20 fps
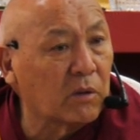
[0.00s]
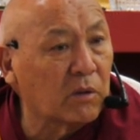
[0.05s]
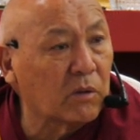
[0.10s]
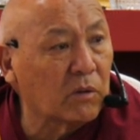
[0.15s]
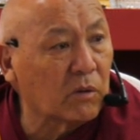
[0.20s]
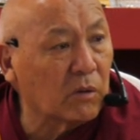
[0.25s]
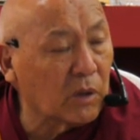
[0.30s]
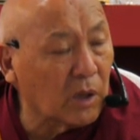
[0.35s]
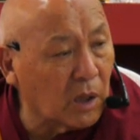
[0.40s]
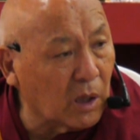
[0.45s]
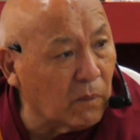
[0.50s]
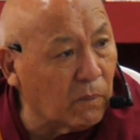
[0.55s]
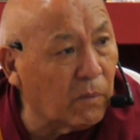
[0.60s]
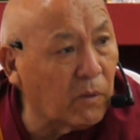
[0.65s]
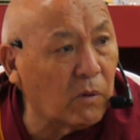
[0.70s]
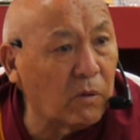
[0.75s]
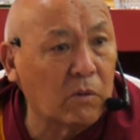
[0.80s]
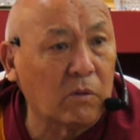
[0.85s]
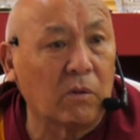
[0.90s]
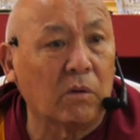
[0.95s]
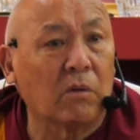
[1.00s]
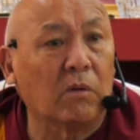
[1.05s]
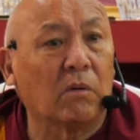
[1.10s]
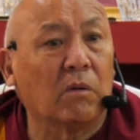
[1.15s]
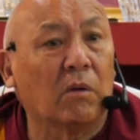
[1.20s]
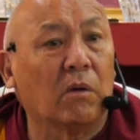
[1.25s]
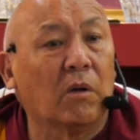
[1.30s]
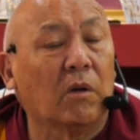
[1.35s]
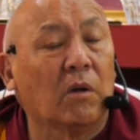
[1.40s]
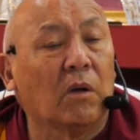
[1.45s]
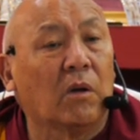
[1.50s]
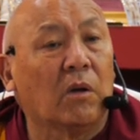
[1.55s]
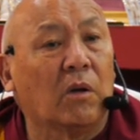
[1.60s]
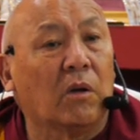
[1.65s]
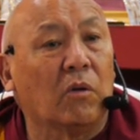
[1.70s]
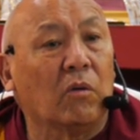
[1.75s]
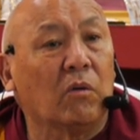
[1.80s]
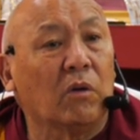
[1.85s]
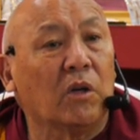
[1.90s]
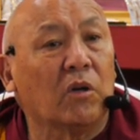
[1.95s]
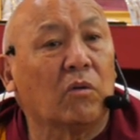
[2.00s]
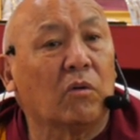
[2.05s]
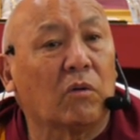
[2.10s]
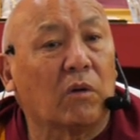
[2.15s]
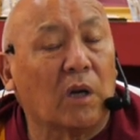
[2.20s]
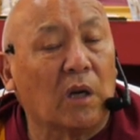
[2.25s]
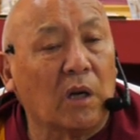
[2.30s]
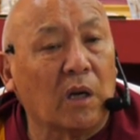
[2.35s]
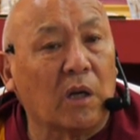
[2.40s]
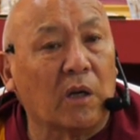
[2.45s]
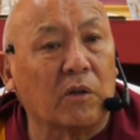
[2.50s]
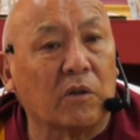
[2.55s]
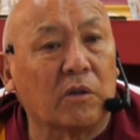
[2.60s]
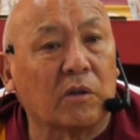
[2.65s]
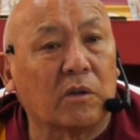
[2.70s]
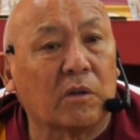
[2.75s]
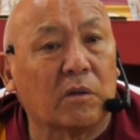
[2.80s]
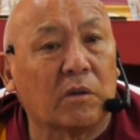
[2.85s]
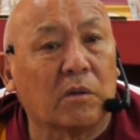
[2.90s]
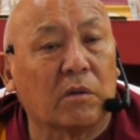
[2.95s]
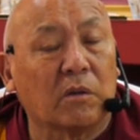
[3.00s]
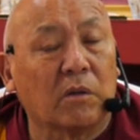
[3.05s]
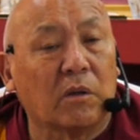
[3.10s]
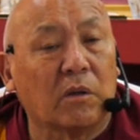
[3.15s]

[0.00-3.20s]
So therefore, you need to realize